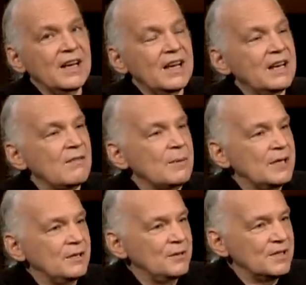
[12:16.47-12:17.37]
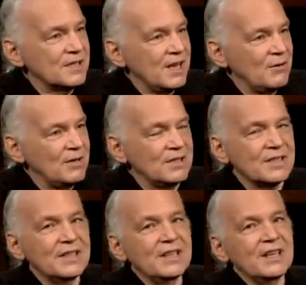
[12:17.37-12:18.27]
and everybody knew who this guy
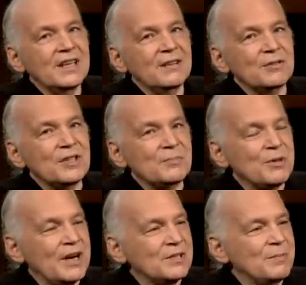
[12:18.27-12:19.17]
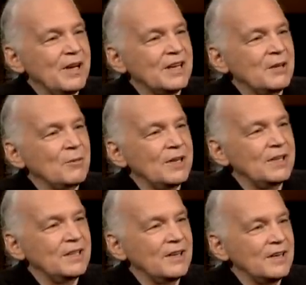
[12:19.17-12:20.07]
was. It was his branch bank, and he went
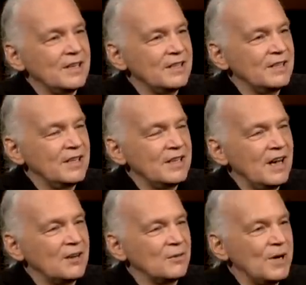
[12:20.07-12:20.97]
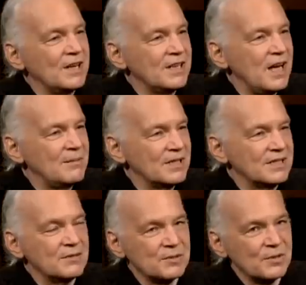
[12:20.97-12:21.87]
in there and he hollered
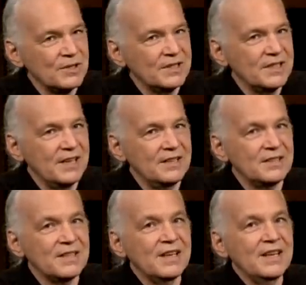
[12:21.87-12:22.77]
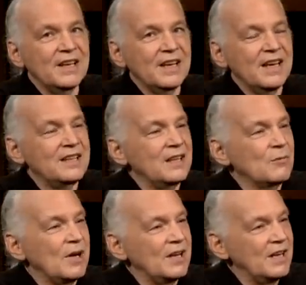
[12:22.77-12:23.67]
Reaganomics. This was early in the 80s, and then he
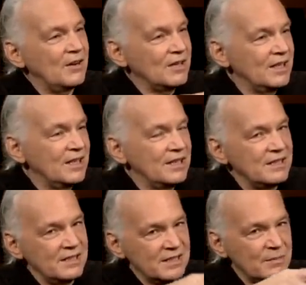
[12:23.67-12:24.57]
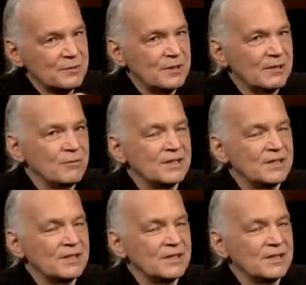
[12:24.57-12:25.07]
ran out, and he subsequently